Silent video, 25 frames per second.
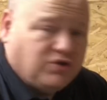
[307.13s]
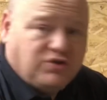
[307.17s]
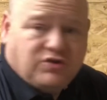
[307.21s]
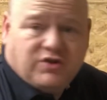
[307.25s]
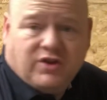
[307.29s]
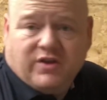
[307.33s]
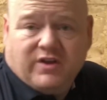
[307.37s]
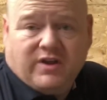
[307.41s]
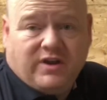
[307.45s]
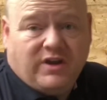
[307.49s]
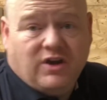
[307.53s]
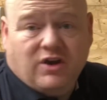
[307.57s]
so
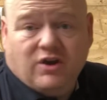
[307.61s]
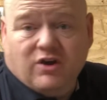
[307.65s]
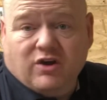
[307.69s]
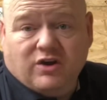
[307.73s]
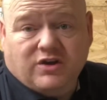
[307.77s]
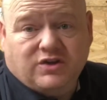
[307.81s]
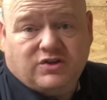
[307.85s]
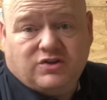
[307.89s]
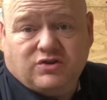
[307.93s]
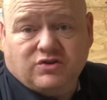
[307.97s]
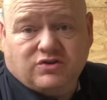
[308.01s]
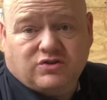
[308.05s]
that you know
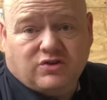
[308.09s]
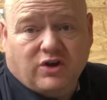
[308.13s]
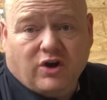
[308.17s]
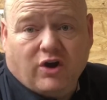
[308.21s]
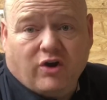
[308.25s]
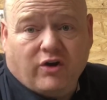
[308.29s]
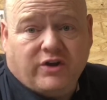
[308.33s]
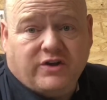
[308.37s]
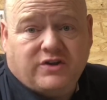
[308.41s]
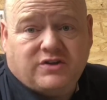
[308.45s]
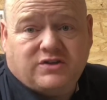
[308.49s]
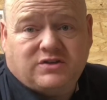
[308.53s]
it's just an
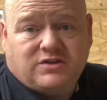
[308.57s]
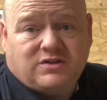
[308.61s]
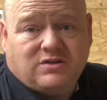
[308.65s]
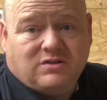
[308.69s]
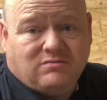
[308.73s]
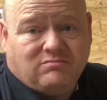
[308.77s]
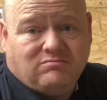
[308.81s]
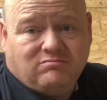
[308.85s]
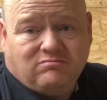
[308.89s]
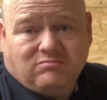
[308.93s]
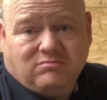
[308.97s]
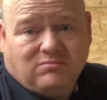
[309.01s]
honest
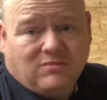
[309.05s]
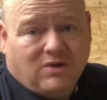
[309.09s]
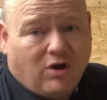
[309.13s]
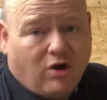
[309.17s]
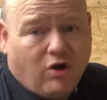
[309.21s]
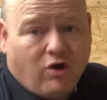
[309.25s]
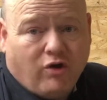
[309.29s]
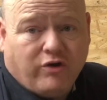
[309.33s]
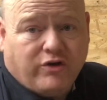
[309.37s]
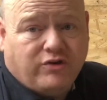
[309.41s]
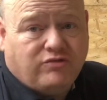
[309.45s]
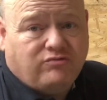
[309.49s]

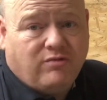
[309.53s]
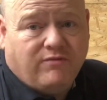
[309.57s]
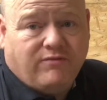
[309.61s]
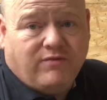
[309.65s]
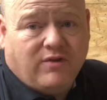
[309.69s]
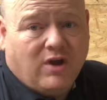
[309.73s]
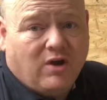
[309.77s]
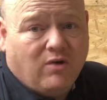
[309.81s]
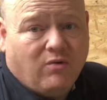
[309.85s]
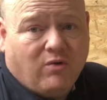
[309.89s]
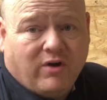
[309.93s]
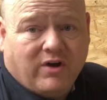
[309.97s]

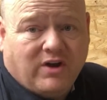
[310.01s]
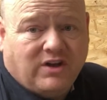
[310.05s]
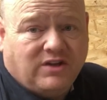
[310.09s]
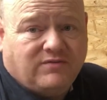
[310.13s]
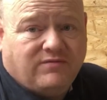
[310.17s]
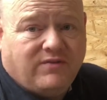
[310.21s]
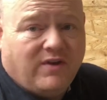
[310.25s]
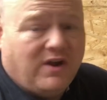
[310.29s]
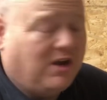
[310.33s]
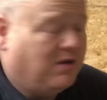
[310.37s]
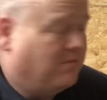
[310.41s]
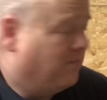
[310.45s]
review, honest
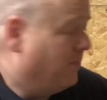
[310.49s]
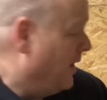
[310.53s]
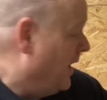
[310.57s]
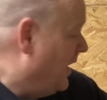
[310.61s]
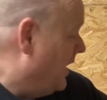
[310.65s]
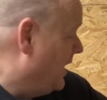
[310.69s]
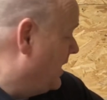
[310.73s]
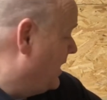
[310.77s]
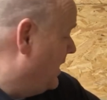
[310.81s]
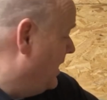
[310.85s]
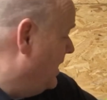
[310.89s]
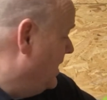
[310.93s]
feedback.